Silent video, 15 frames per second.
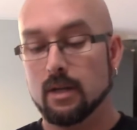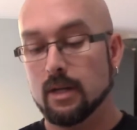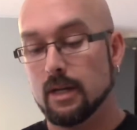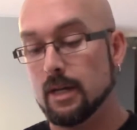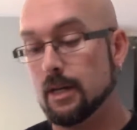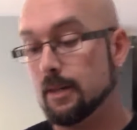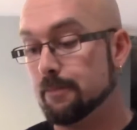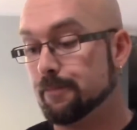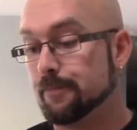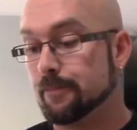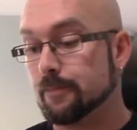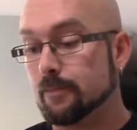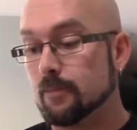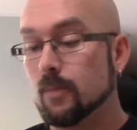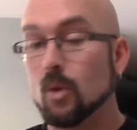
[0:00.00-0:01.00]

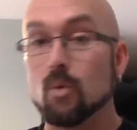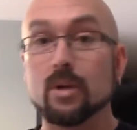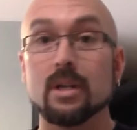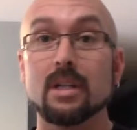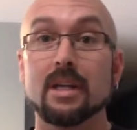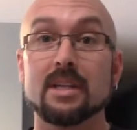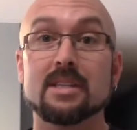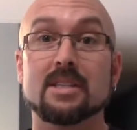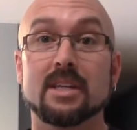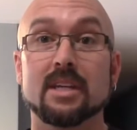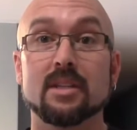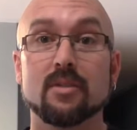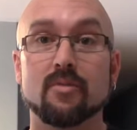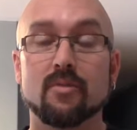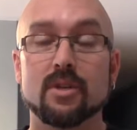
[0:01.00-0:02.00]
We're going to let it sit
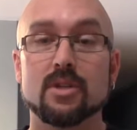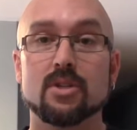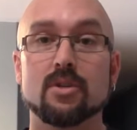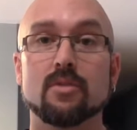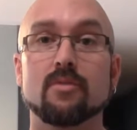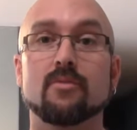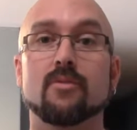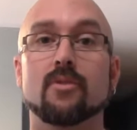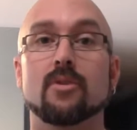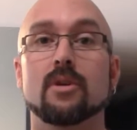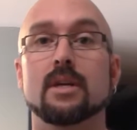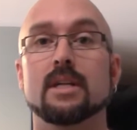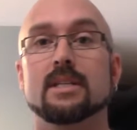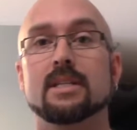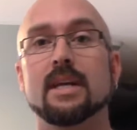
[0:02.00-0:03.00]
in the freezer
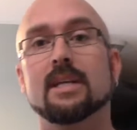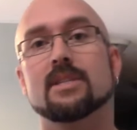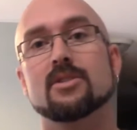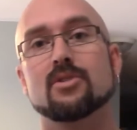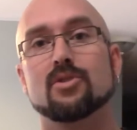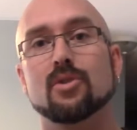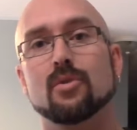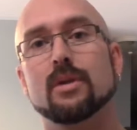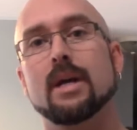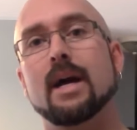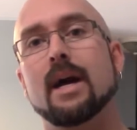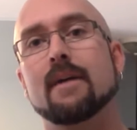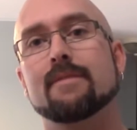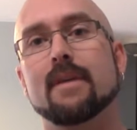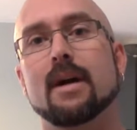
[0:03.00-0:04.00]
for, it says
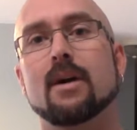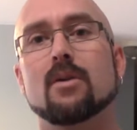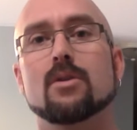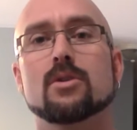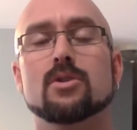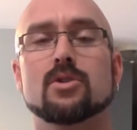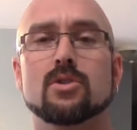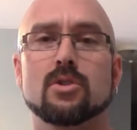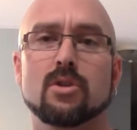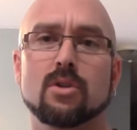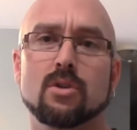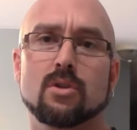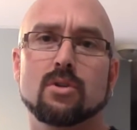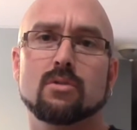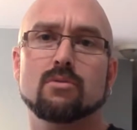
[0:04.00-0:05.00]
2.5 hours
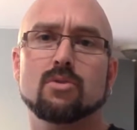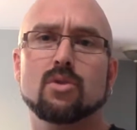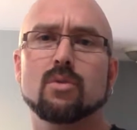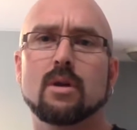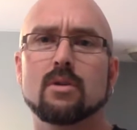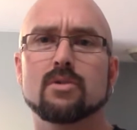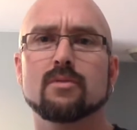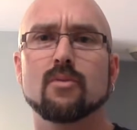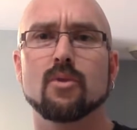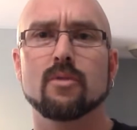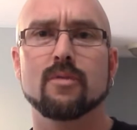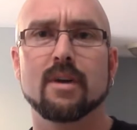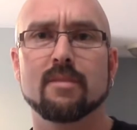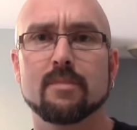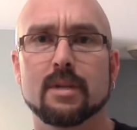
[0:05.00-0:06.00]
to 2 hours and
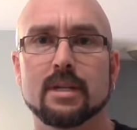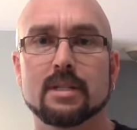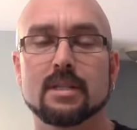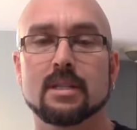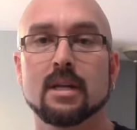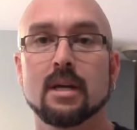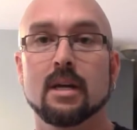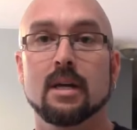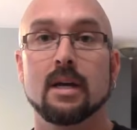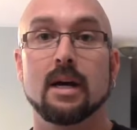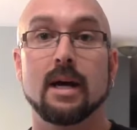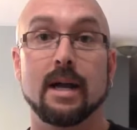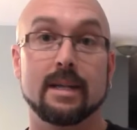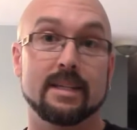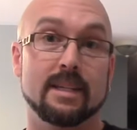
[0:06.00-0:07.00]
45 minutes.
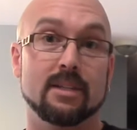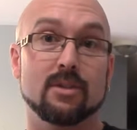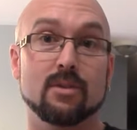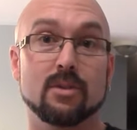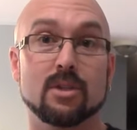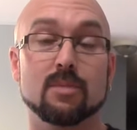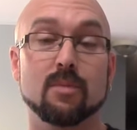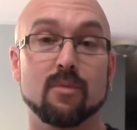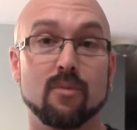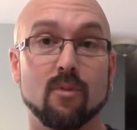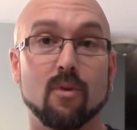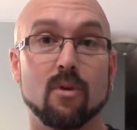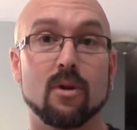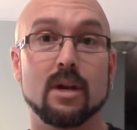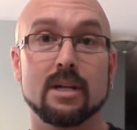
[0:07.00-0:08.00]
I did do this
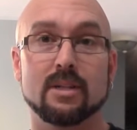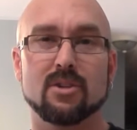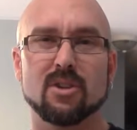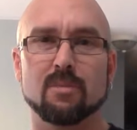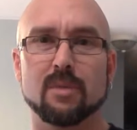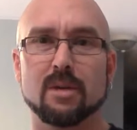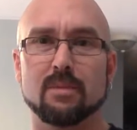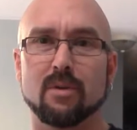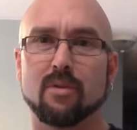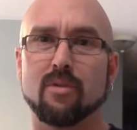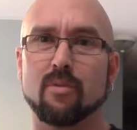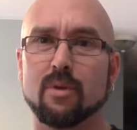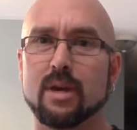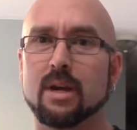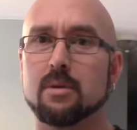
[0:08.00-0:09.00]
before and it took me about
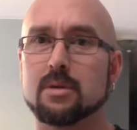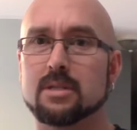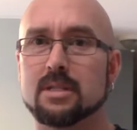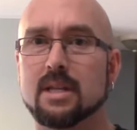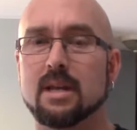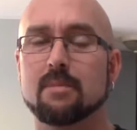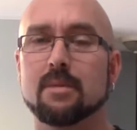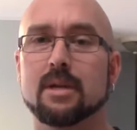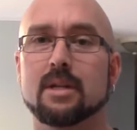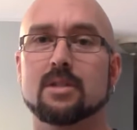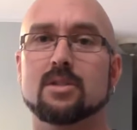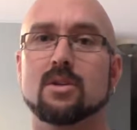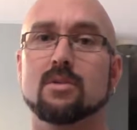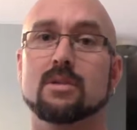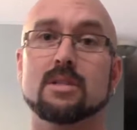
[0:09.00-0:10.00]
3 hours and 10 minutes,
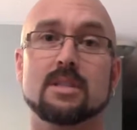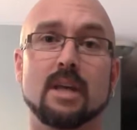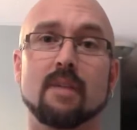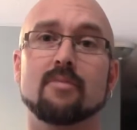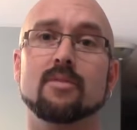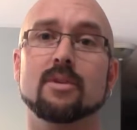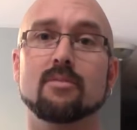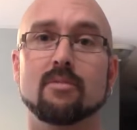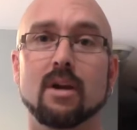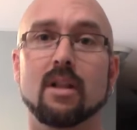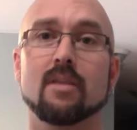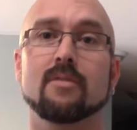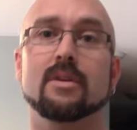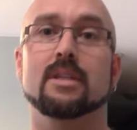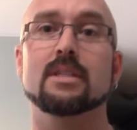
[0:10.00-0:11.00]
so it's definitely
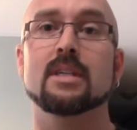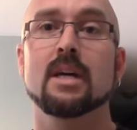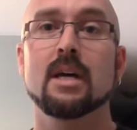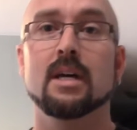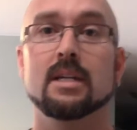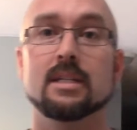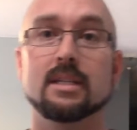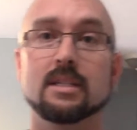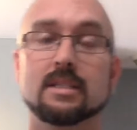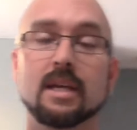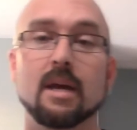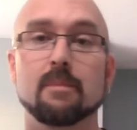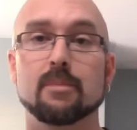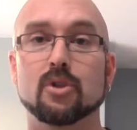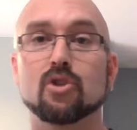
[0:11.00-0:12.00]
relevant to the
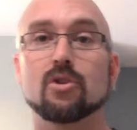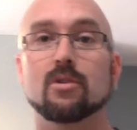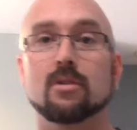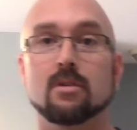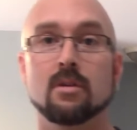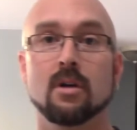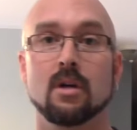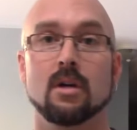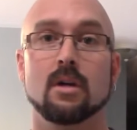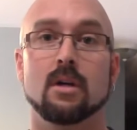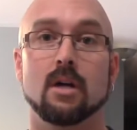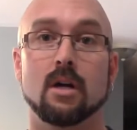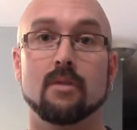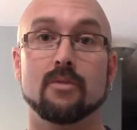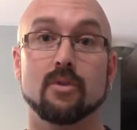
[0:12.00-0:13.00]
temperature
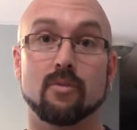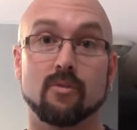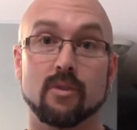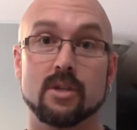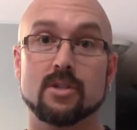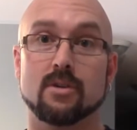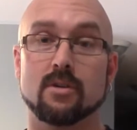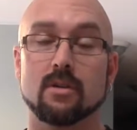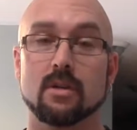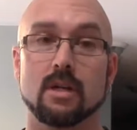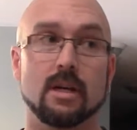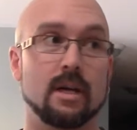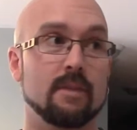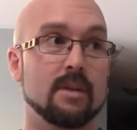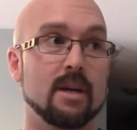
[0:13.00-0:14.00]
of your freezer.
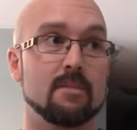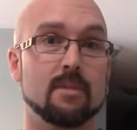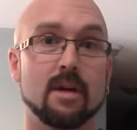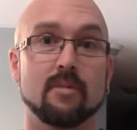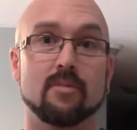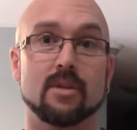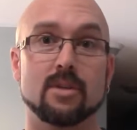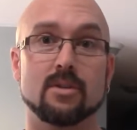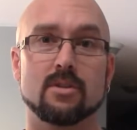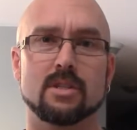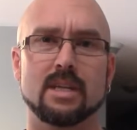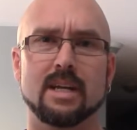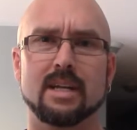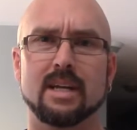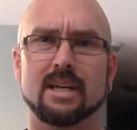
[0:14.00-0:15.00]
I've got my freezer
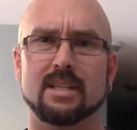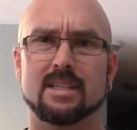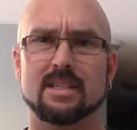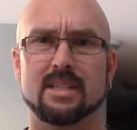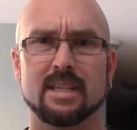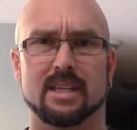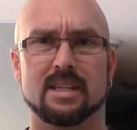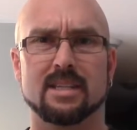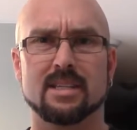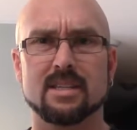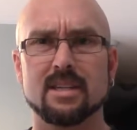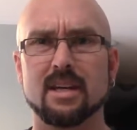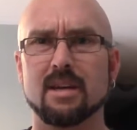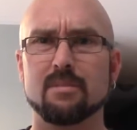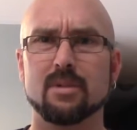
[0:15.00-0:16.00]
set at
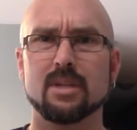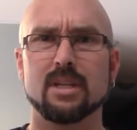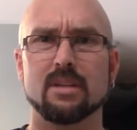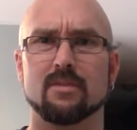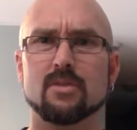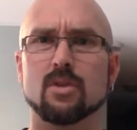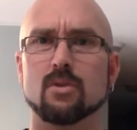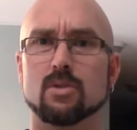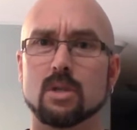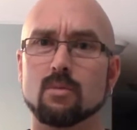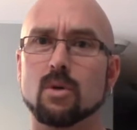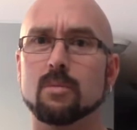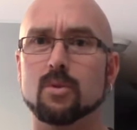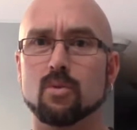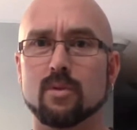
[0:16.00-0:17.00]
6, I believe, so
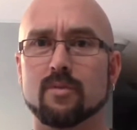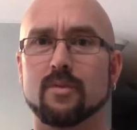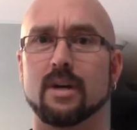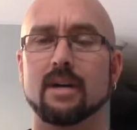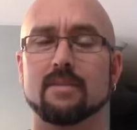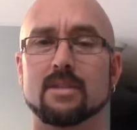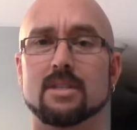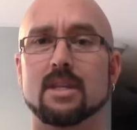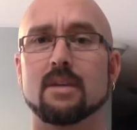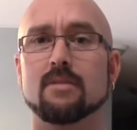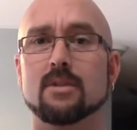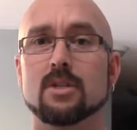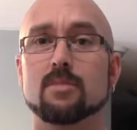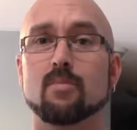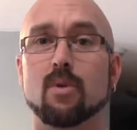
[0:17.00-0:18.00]
somewhere between 5 and
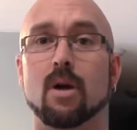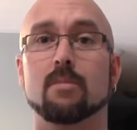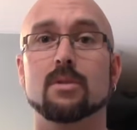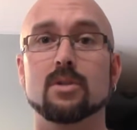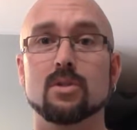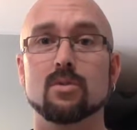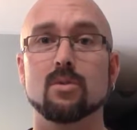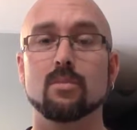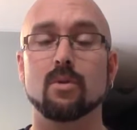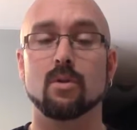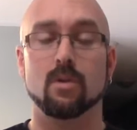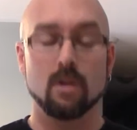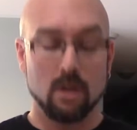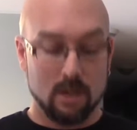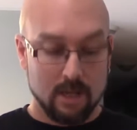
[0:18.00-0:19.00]
7 is probably
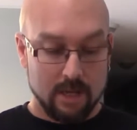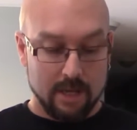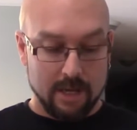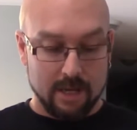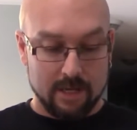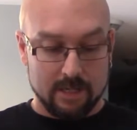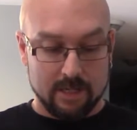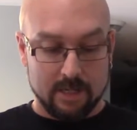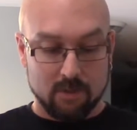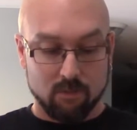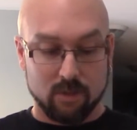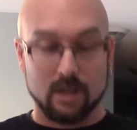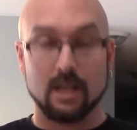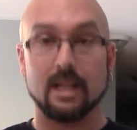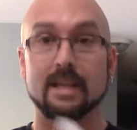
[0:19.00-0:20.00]
doable. And
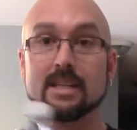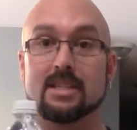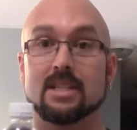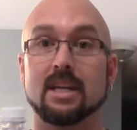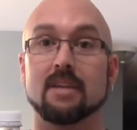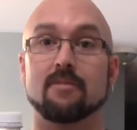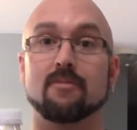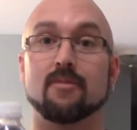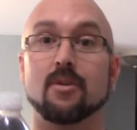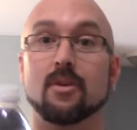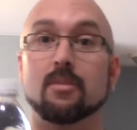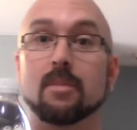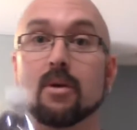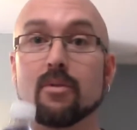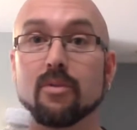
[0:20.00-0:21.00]
we're going to let it sit
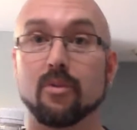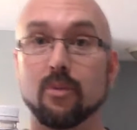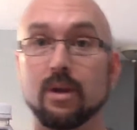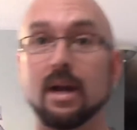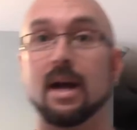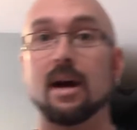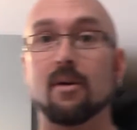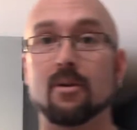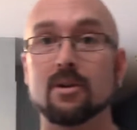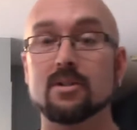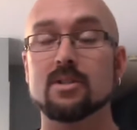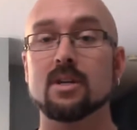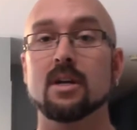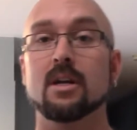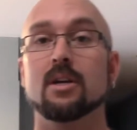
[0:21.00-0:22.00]
for about 3
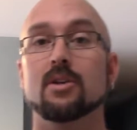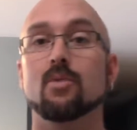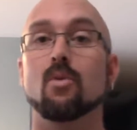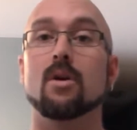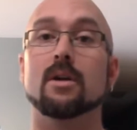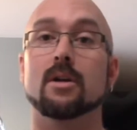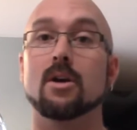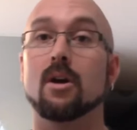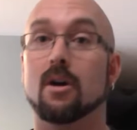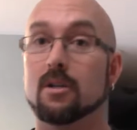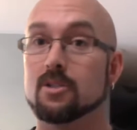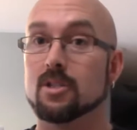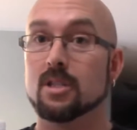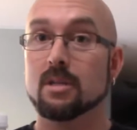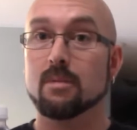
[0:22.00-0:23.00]
hours. You want to
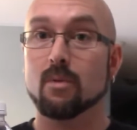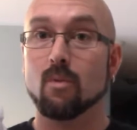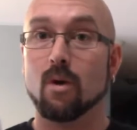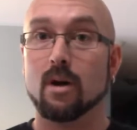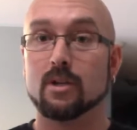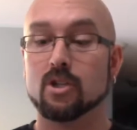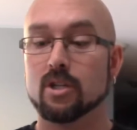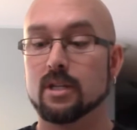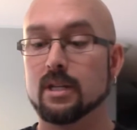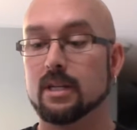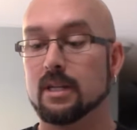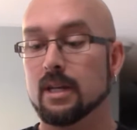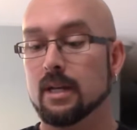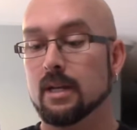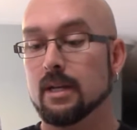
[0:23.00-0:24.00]
constantly be watching
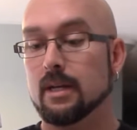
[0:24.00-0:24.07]
it.